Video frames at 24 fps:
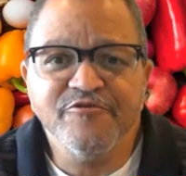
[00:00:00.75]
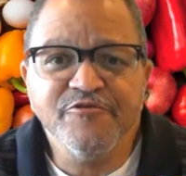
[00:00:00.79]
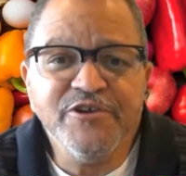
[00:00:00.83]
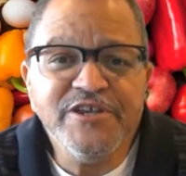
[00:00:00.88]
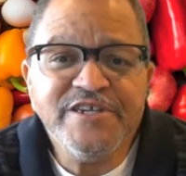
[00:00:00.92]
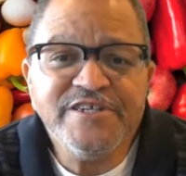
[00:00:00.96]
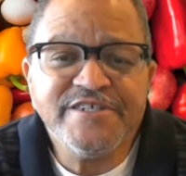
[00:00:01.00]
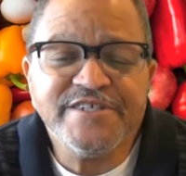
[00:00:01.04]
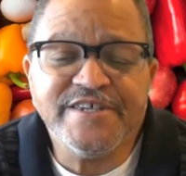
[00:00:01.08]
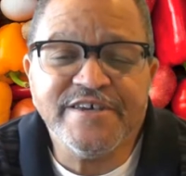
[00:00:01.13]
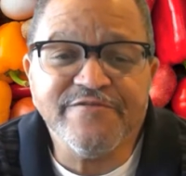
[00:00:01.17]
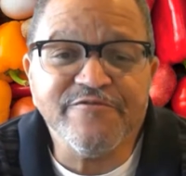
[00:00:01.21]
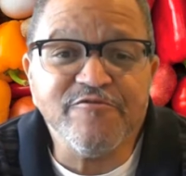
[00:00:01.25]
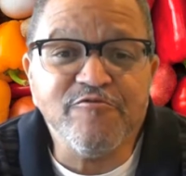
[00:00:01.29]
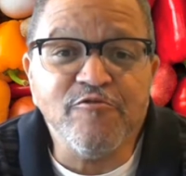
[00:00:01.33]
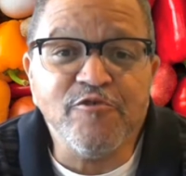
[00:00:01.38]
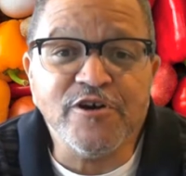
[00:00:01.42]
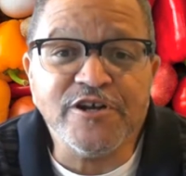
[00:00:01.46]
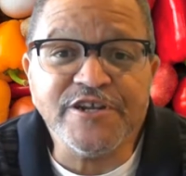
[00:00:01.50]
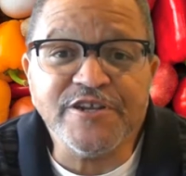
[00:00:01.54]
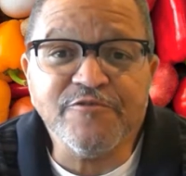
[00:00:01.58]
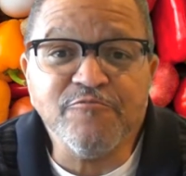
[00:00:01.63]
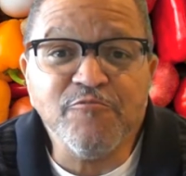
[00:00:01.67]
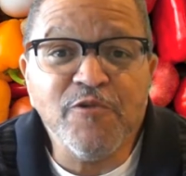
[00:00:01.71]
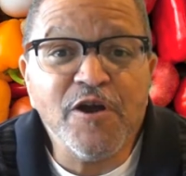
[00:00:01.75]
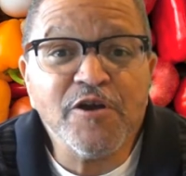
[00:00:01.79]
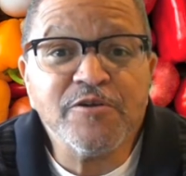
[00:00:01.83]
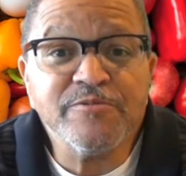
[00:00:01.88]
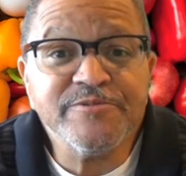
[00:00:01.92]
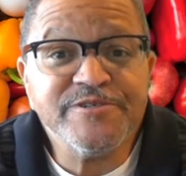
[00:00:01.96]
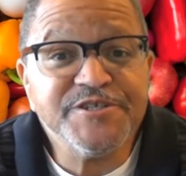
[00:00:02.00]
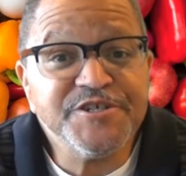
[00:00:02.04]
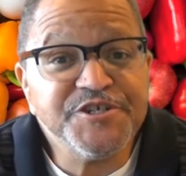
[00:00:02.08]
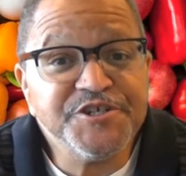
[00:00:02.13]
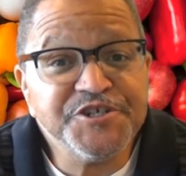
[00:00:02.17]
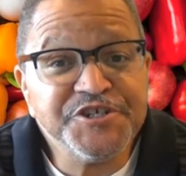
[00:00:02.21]
Greetings everyone and
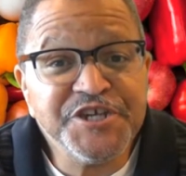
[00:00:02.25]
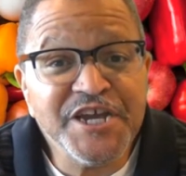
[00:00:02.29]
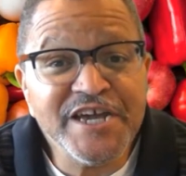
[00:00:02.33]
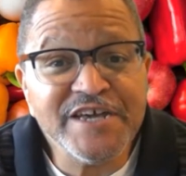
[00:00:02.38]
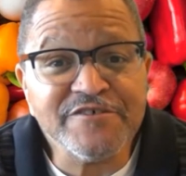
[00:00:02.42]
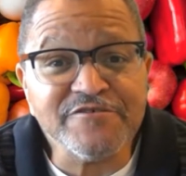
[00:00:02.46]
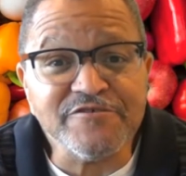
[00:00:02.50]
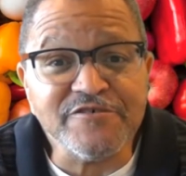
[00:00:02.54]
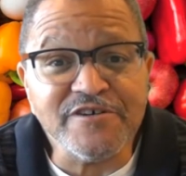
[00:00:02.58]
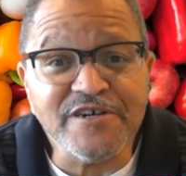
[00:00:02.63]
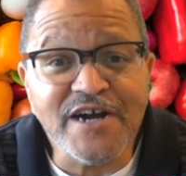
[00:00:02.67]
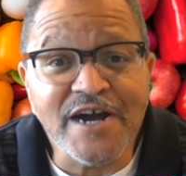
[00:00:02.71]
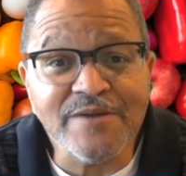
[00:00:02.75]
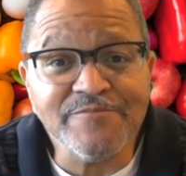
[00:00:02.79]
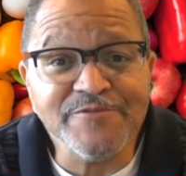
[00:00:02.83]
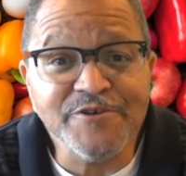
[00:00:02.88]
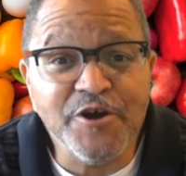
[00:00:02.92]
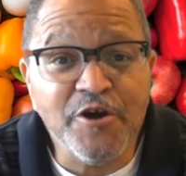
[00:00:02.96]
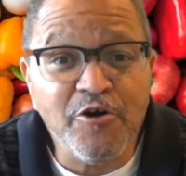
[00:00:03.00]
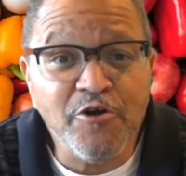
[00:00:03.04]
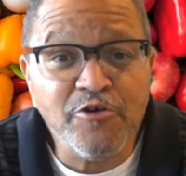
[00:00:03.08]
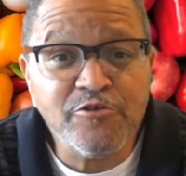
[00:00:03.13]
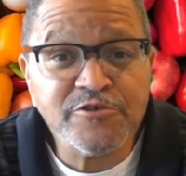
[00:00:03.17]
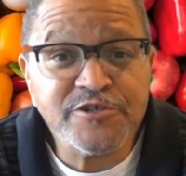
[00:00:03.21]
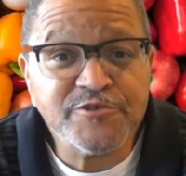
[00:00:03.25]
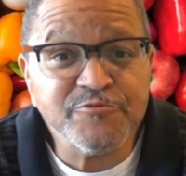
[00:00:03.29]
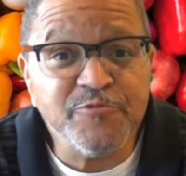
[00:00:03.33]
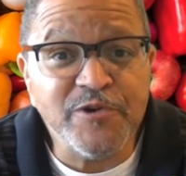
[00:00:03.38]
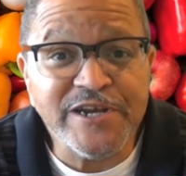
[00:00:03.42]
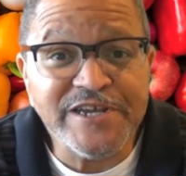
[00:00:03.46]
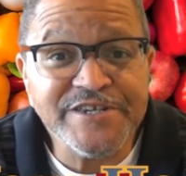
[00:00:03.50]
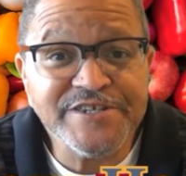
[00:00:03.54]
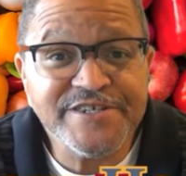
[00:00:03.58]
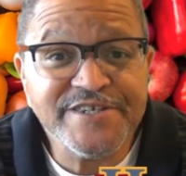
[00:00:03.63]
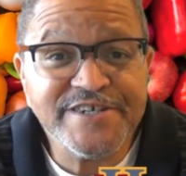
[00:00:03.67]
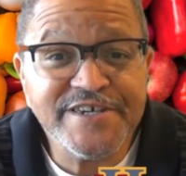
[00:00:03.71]
welcome to the channel. I'm your host,
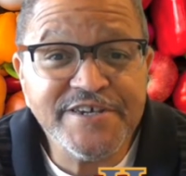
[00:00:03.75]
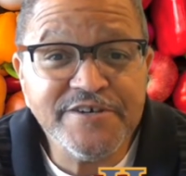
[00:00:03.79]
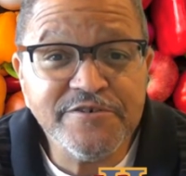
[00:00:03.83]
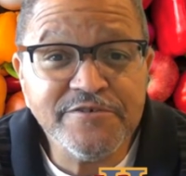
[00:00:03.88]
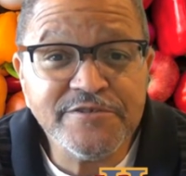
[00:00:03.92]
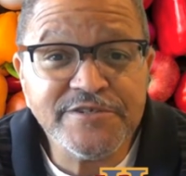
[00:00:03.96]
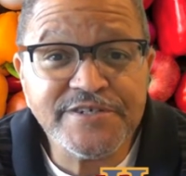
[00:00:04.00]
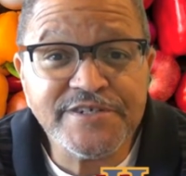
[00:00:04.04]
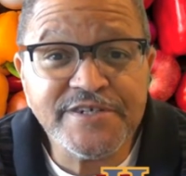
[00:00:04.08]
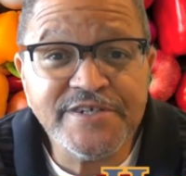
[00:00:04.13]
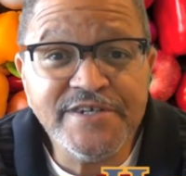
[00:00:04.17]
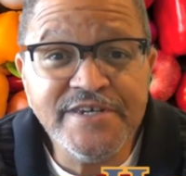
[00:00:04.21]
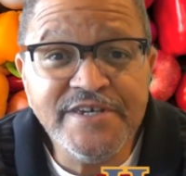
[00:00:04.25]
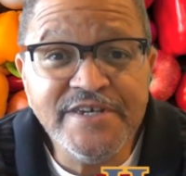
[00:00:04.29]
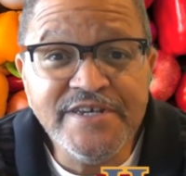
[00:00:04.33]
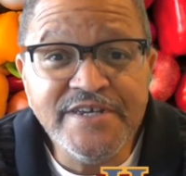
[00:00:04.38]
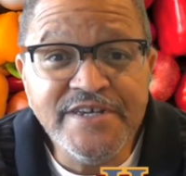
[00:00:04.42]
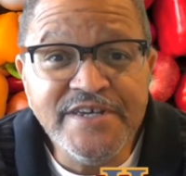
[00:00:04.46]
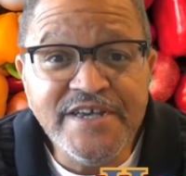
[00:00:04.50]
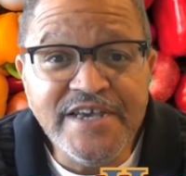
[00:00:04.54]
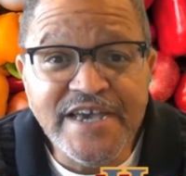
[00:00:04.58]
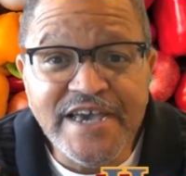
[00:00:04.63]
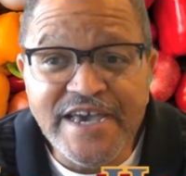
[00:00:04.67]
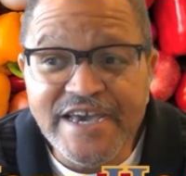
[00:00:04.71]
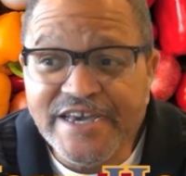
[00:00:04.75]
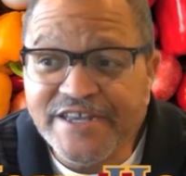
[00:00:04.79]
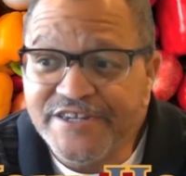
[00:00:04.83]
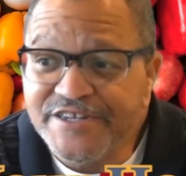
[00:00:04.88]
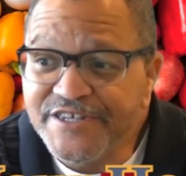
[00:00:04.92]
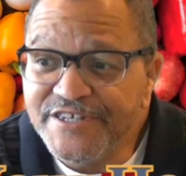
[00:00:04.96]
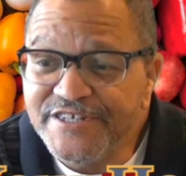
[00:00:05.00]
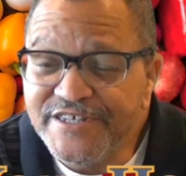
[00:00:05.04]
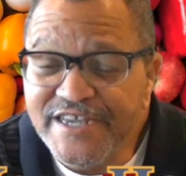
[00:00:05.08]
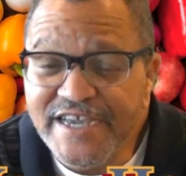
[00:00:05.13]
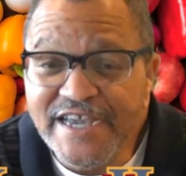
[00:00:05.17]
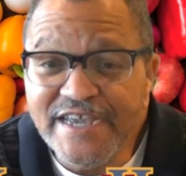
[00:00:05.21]
Wayne Sales,
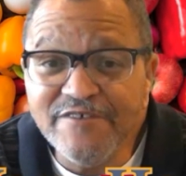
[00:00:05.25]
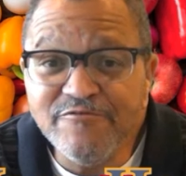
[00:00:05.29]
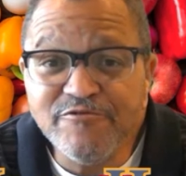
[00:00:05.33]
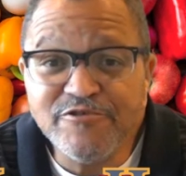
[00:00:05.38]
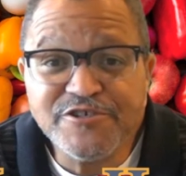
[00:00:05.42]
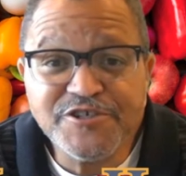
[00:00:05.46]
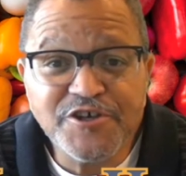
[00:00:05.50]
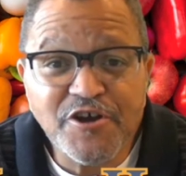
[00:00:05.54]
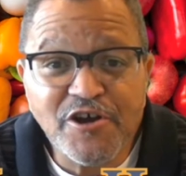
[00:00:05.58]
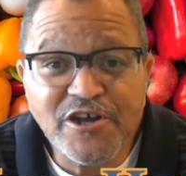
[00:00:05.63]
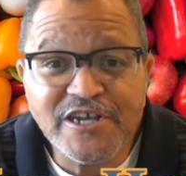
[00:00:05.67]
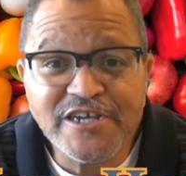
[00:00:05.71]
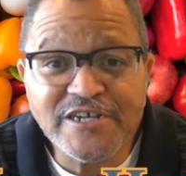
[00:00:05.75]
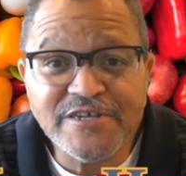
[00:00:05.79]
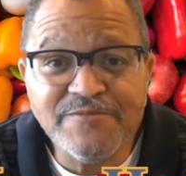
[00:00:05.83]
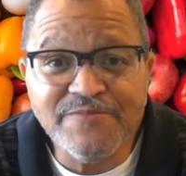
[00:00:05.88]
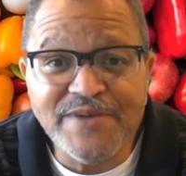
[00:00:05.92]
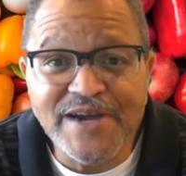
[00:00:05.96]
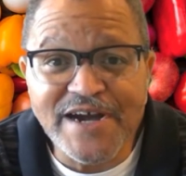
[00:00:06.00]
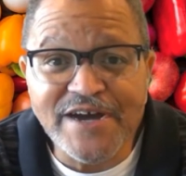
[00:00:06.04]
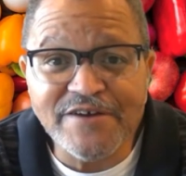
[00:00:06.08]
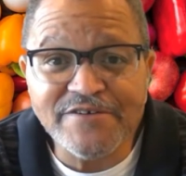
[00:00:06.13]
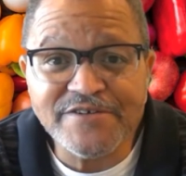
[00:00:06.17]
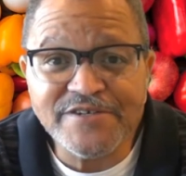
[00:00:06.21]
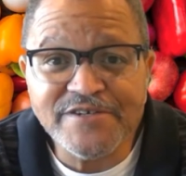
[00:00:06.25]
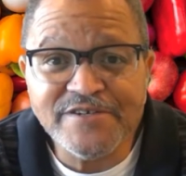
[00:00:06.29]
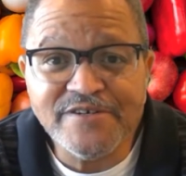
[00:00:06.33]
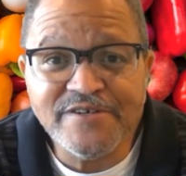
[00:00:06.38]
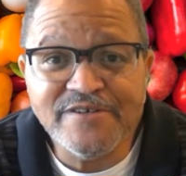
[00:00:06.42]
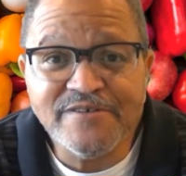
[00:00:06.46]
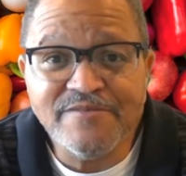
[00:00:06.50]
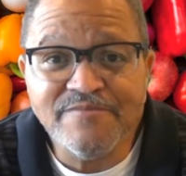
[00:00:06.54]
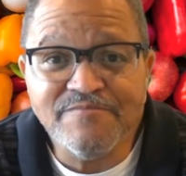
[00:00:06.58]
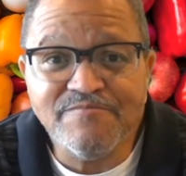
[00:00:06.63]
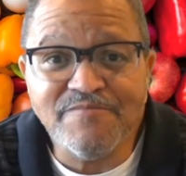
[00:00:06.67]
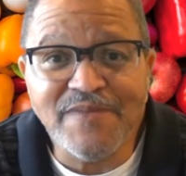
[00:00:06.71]
and today we're talking about
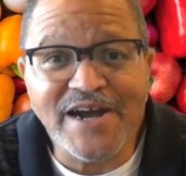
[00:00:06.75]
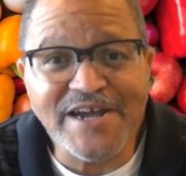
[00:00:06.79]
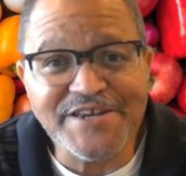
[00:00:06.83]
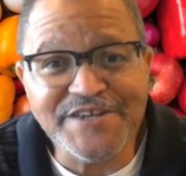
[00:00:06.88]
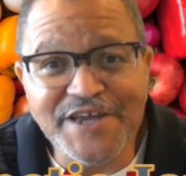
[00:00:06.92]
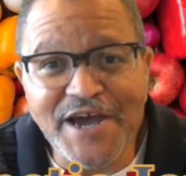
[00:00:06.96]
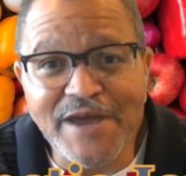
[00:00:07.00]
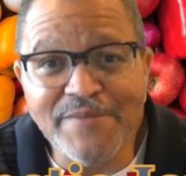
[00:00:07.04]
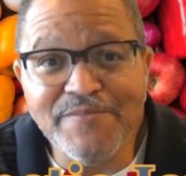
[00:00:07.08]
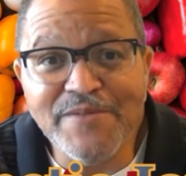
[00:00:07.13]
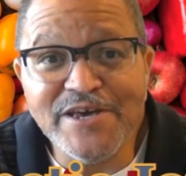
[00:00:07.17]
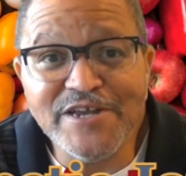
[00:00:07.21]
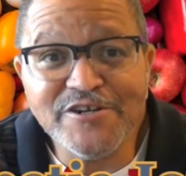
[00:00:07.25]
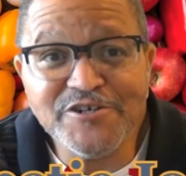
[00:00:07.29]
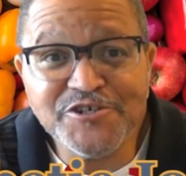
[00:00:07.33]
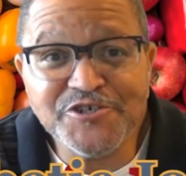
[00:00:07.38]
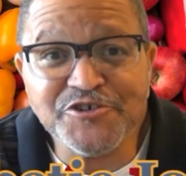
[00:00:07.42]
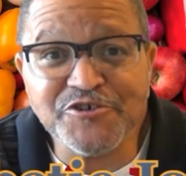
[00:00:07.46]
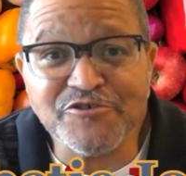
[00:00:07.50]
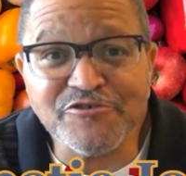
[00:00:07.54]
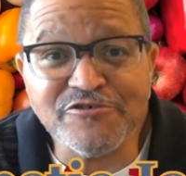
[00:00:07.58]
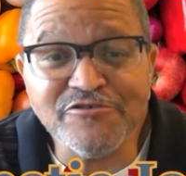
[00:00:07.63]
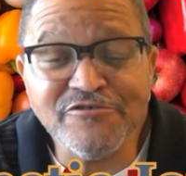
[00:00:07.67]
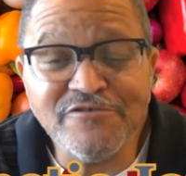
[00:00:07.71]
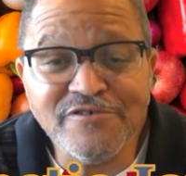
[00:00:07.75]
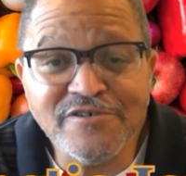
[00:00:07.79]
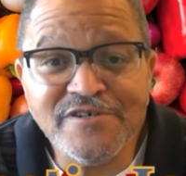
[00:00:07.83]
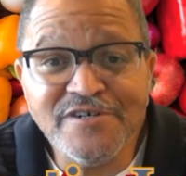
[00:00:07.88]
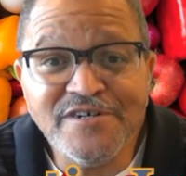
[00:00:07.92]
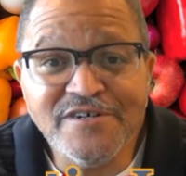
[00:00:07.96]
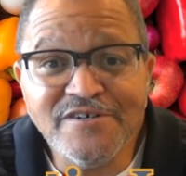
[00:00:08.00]
my diabetic journal.